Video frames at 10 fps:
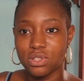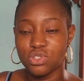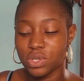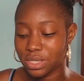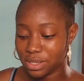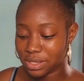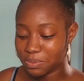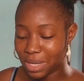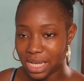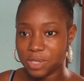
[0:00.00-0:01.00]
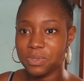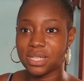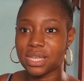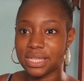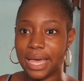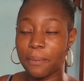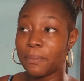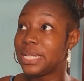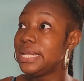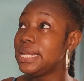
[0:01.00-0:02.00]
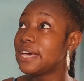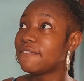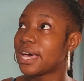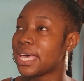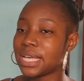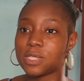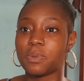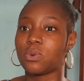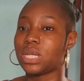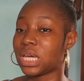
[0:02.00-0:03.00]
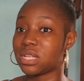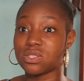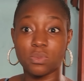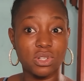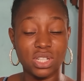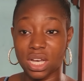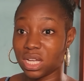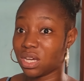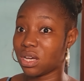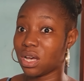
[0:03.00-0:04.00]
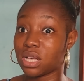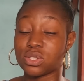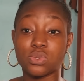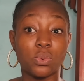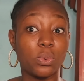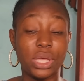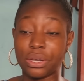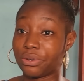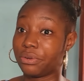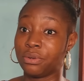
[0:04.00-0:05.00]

during the small space of time, I never expect would I get so much order. as weird.